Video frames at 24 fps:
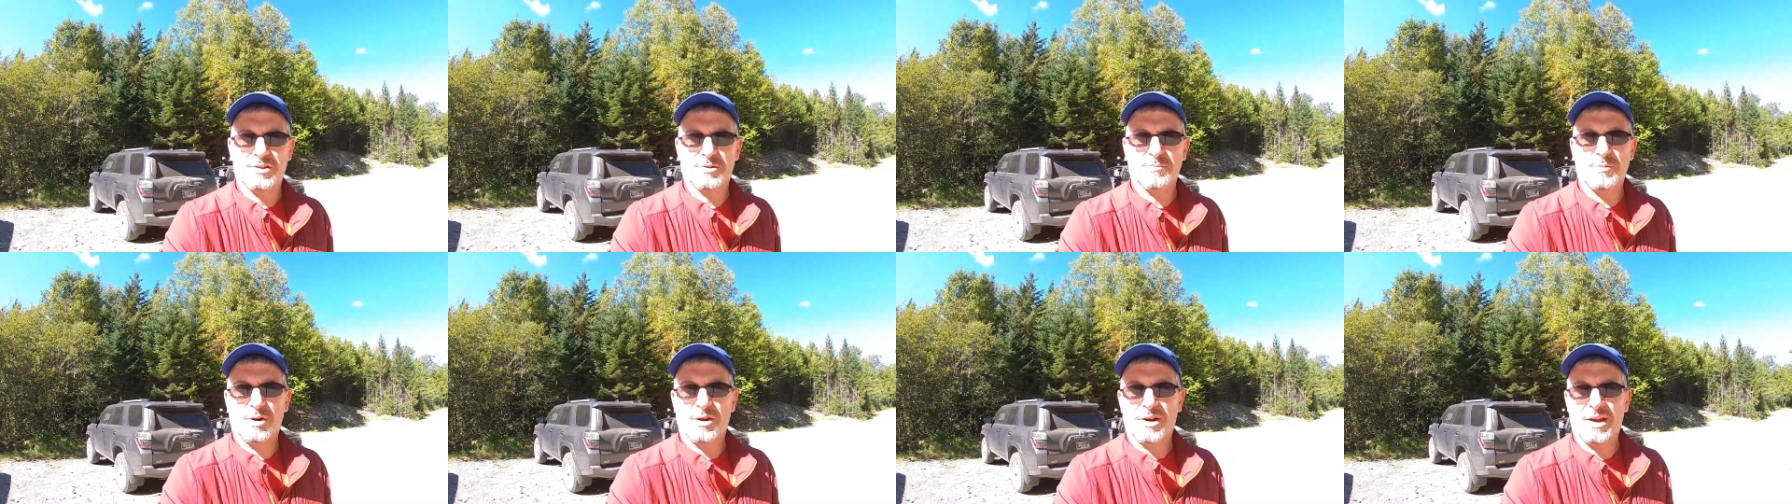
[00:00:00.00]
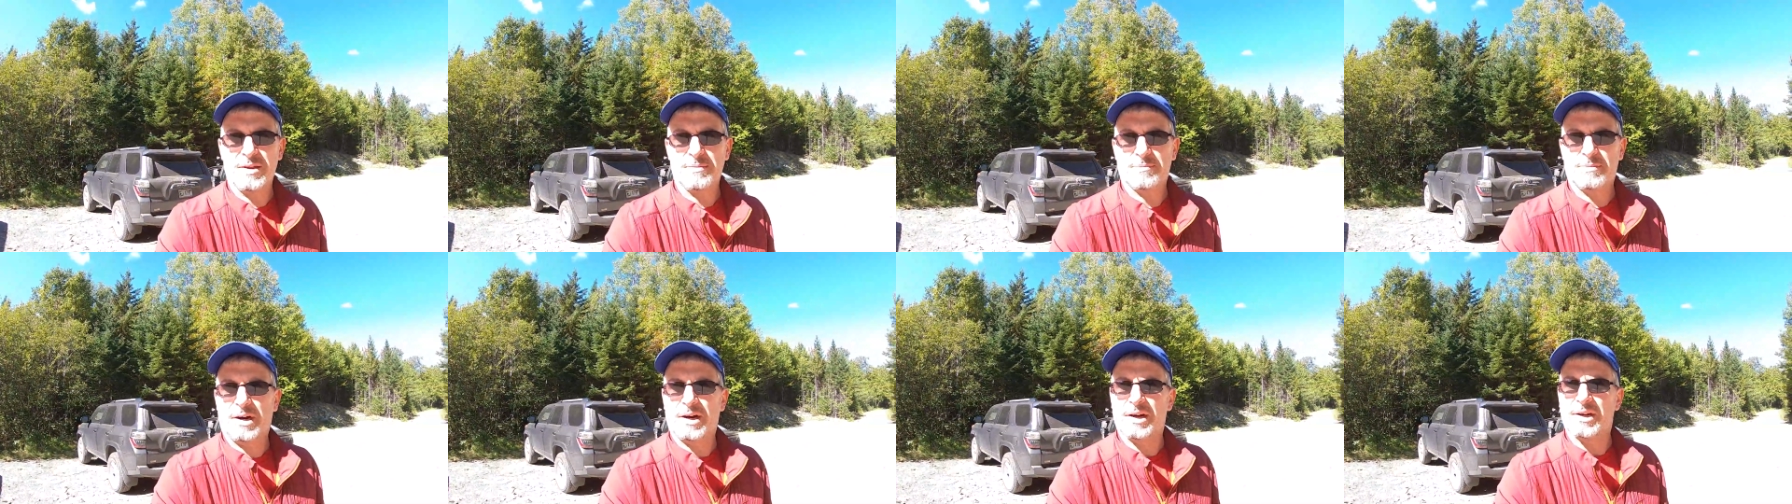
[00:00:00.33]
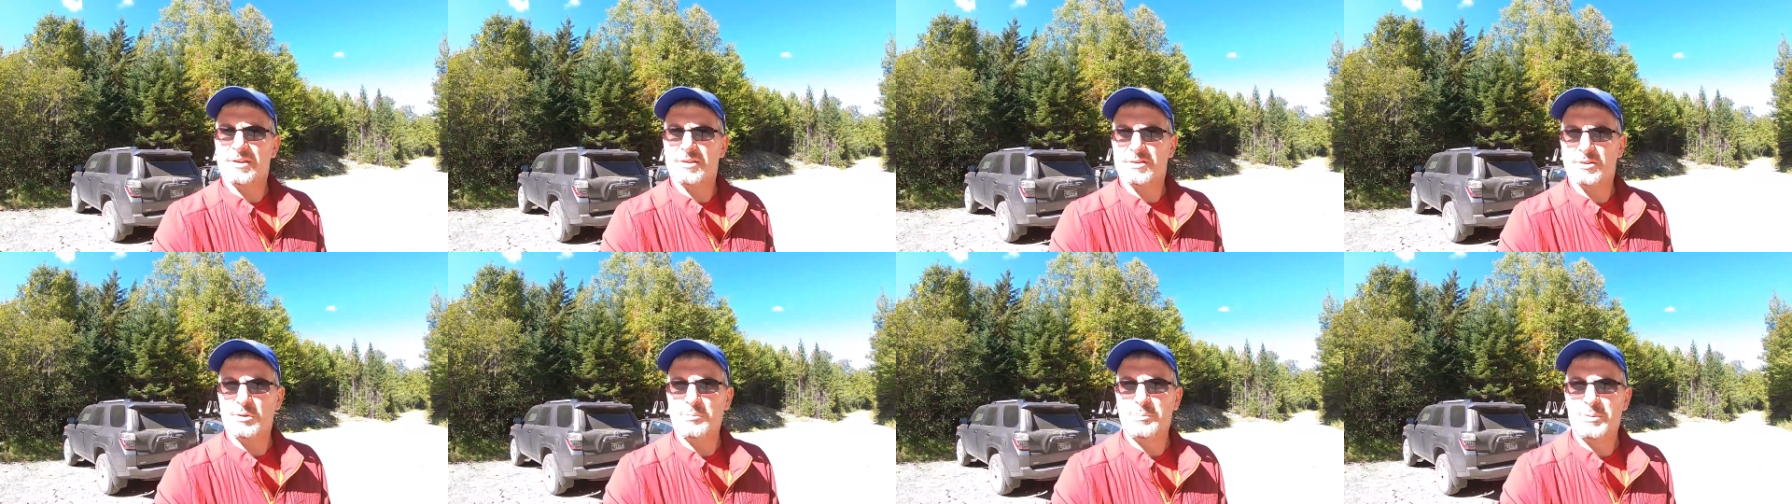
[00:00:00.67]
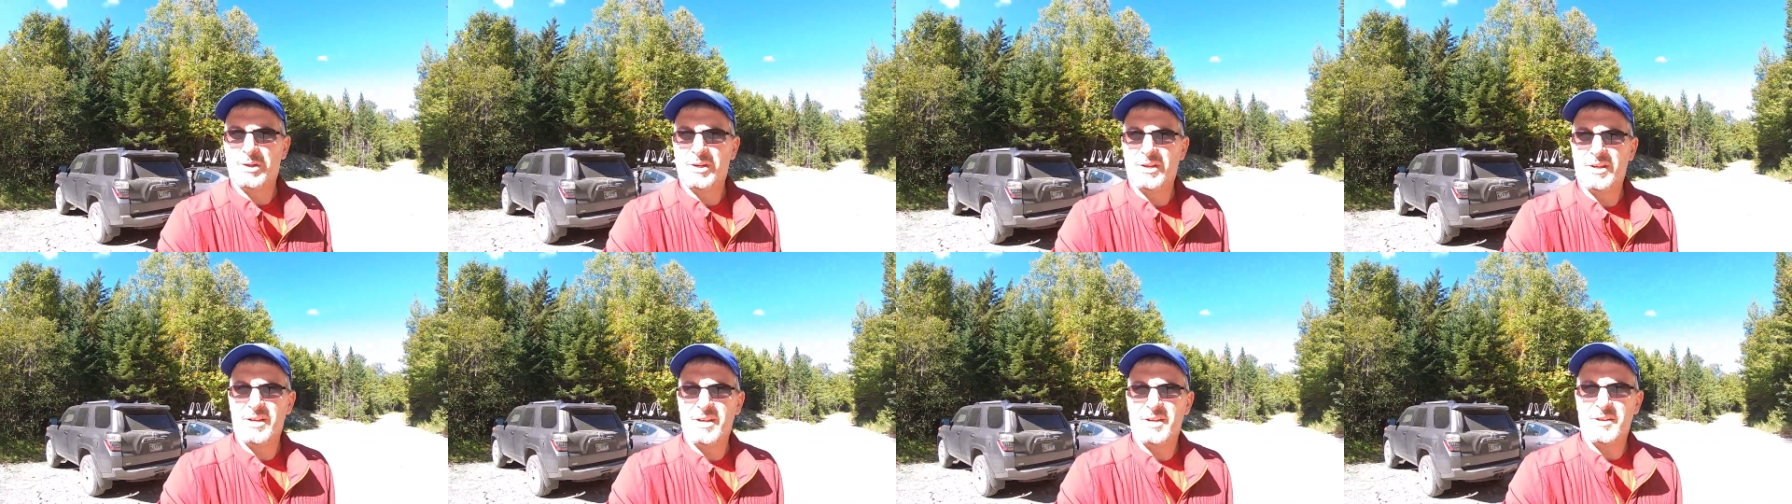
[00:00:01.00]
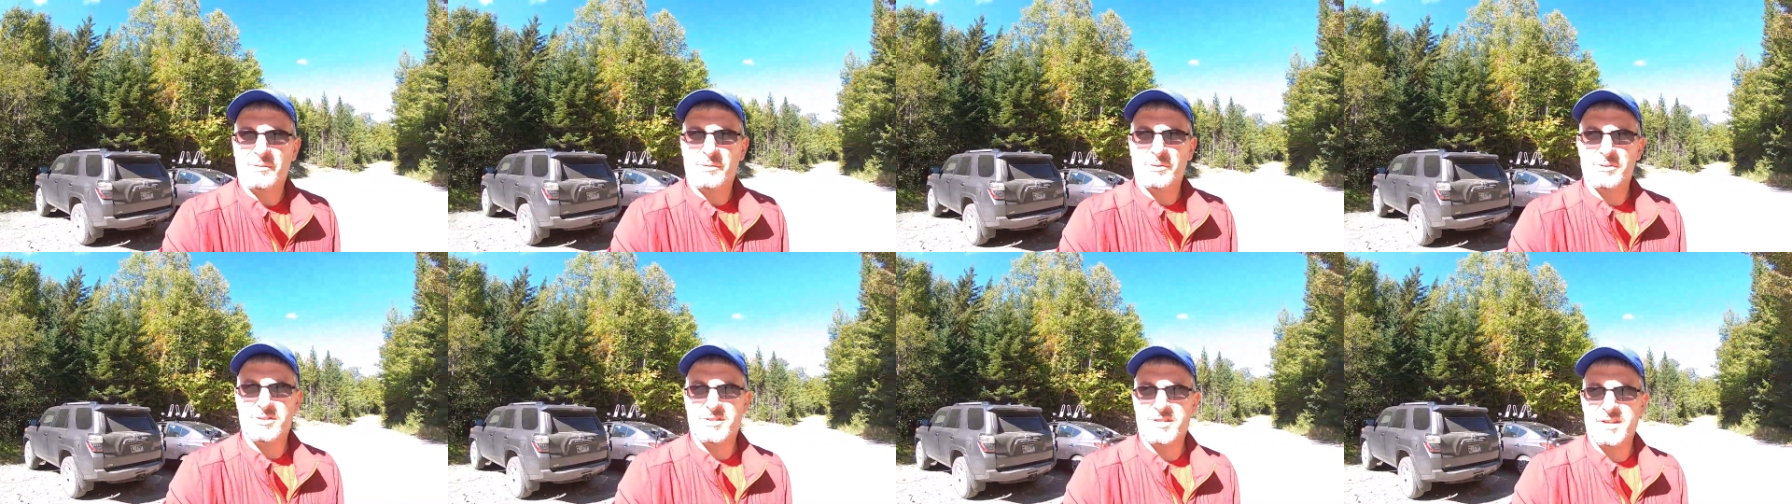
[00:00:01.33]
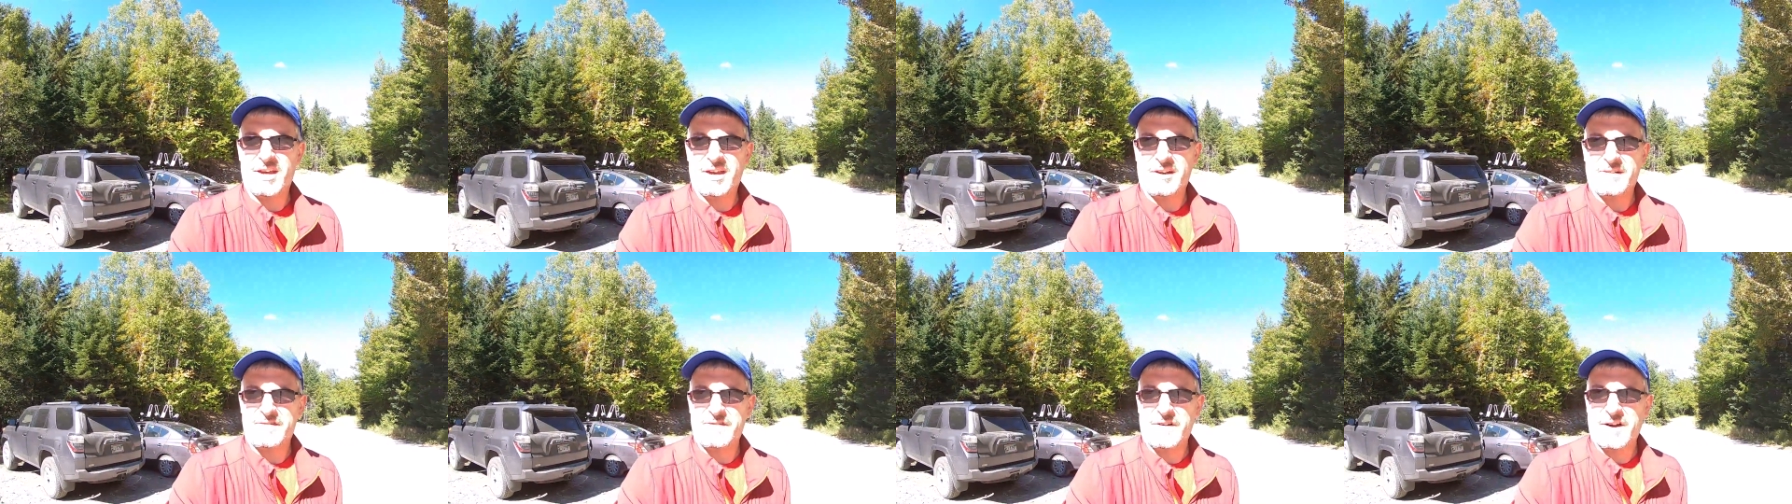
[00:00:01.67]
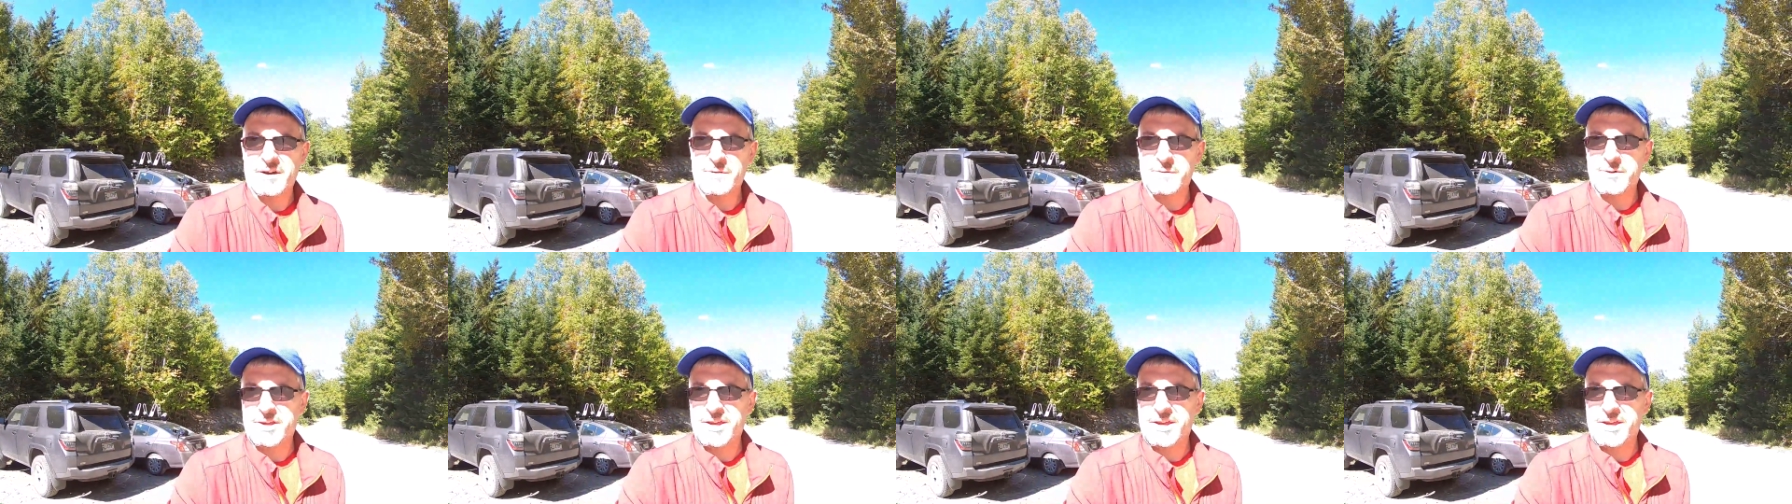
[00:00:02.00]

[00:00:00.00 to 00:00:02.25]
It's about an 8-mile loop. We'll see how far